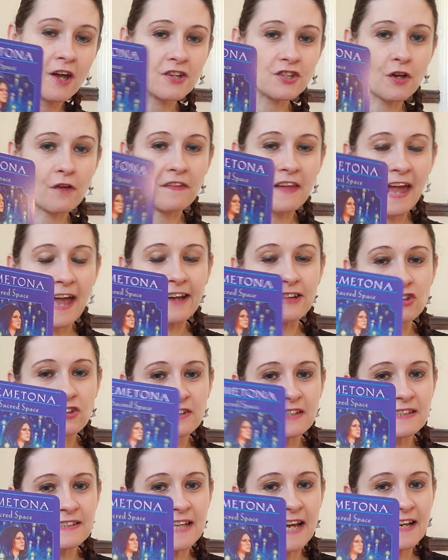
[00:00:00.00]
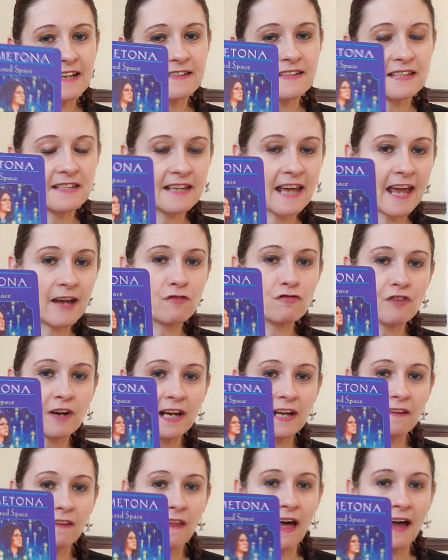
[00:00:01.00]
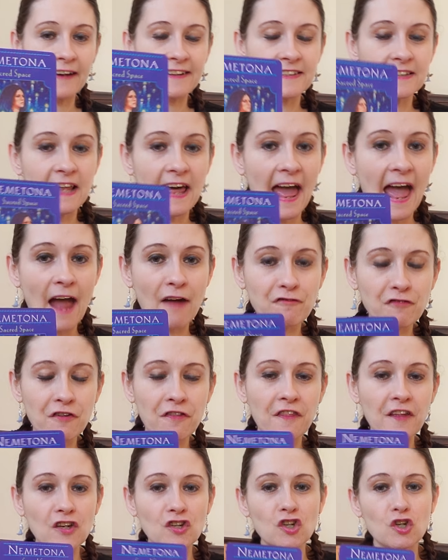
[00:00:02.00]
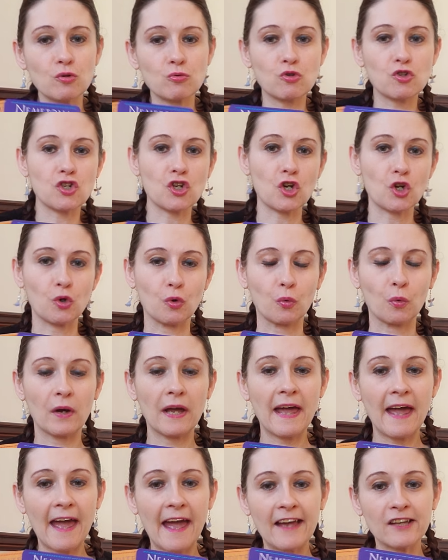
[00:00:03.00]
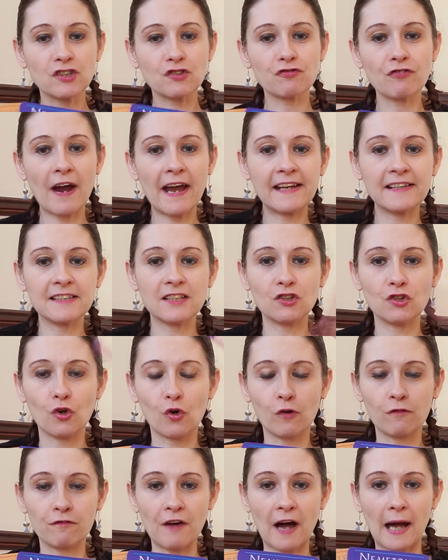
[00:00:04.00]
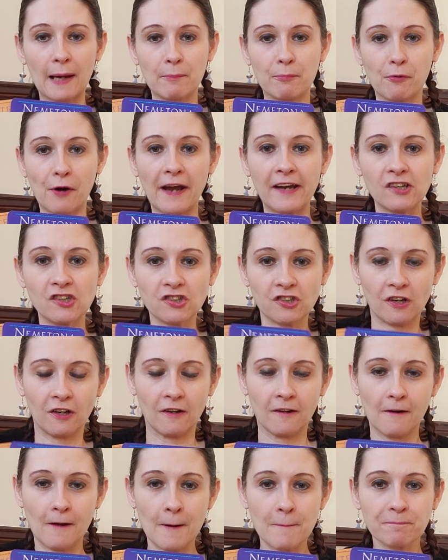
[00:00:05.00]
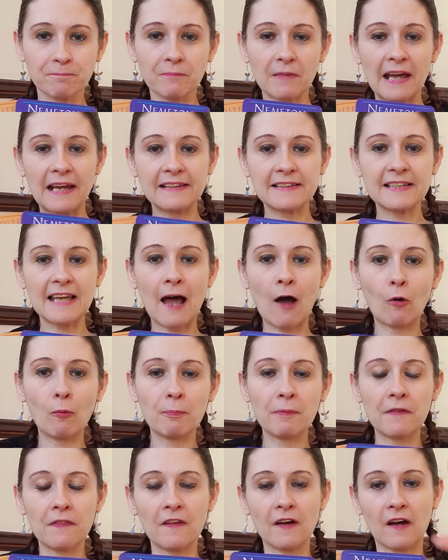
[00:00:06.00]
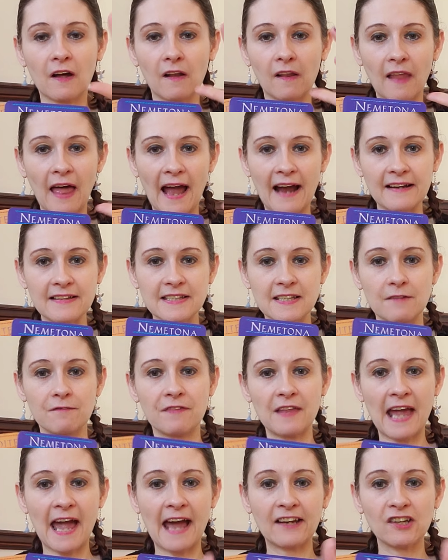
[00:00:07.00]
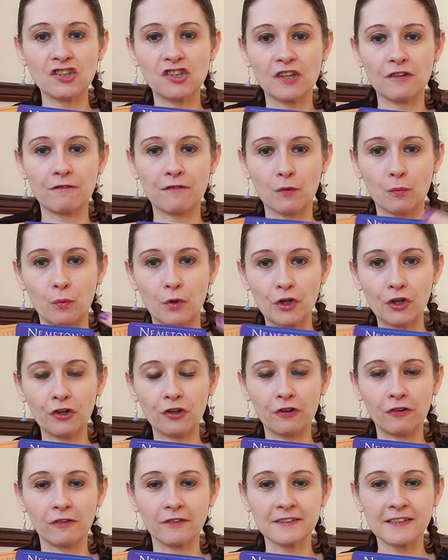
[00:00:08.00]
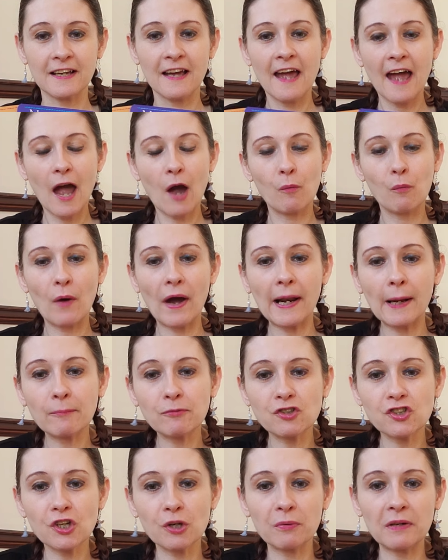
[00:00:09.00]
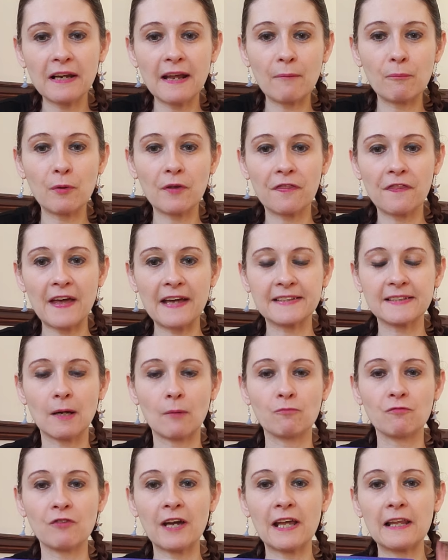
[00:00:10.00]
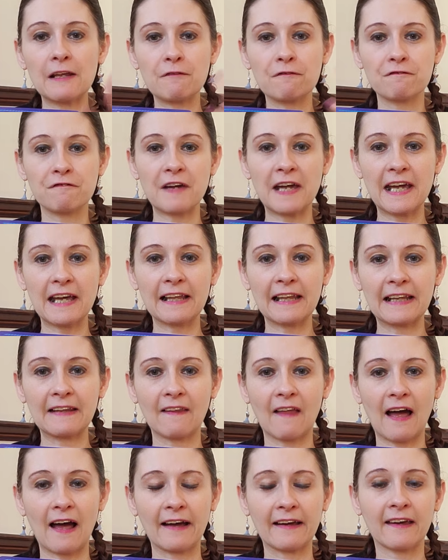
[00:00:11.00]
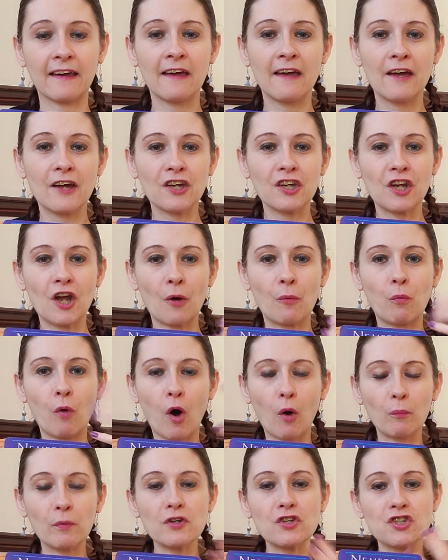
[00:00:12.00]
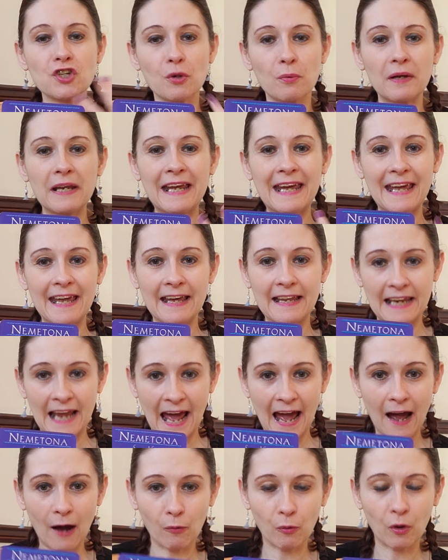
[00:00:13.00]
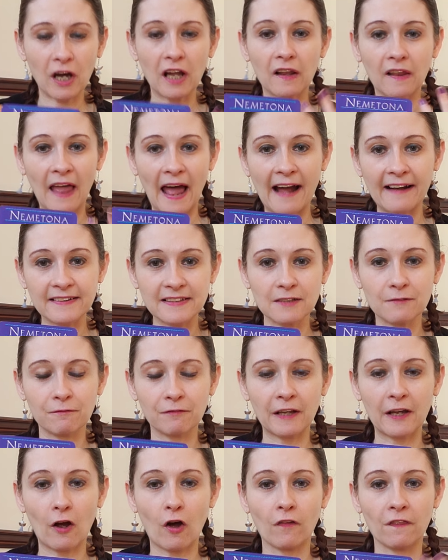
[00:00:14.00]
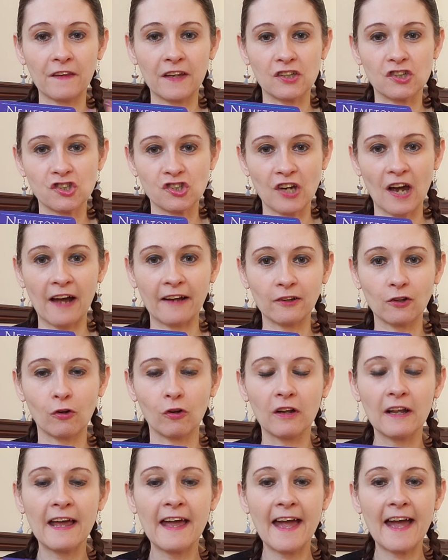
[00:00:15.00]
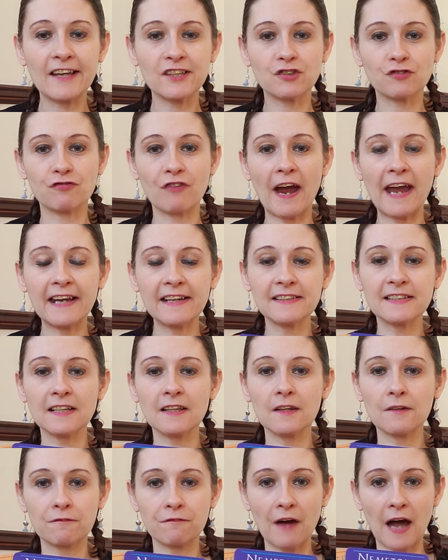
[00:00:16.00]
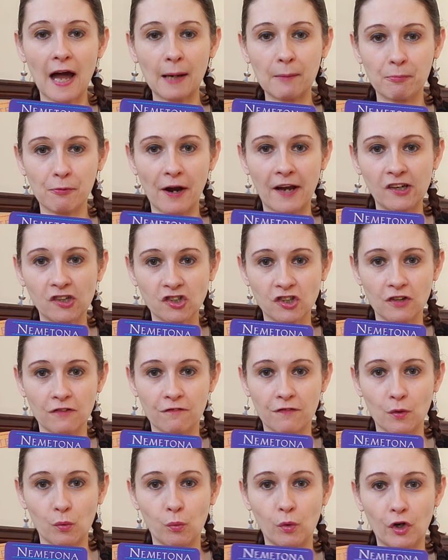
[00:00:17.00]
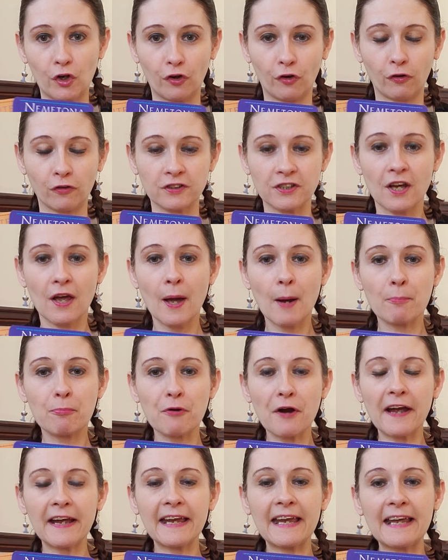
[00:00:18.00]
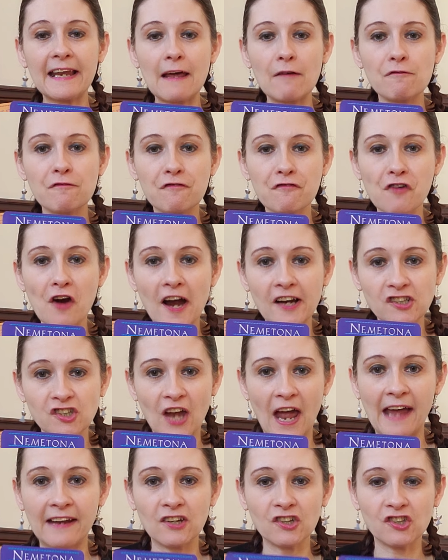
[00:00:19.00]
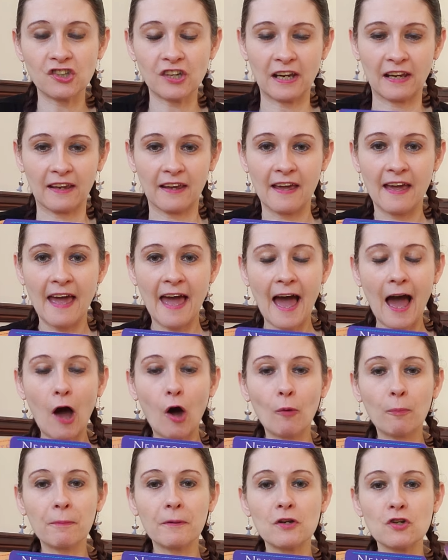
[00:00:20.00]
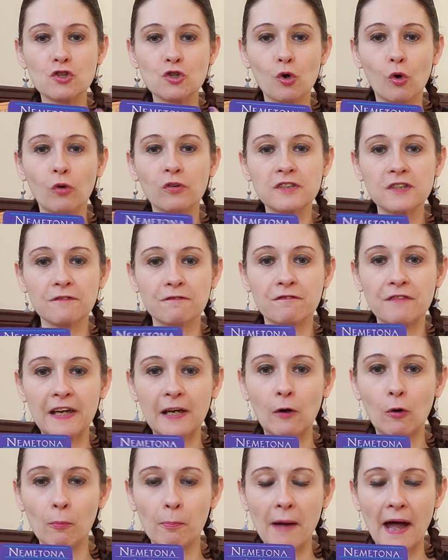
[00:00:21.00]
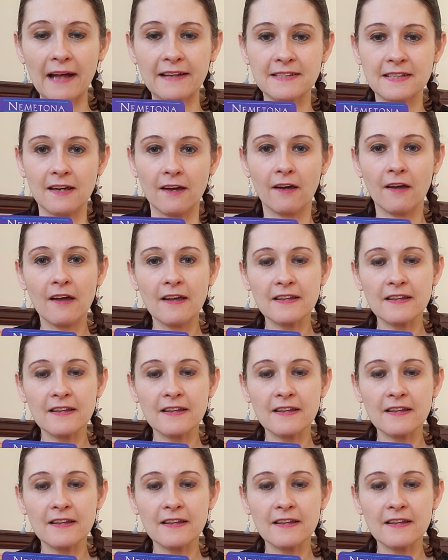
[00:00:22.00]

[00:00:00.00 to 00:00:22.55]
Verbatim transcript: So the angels are saying today, realize that everything you do is raising your vibration it's helping the collective, the energy of the world. And when I'm tuning in with this, I'm really feeling like, you know, what we're doing here now collectively on this channel is raising the vibration of the world, bringing in fresh energy, helping us all to feel better,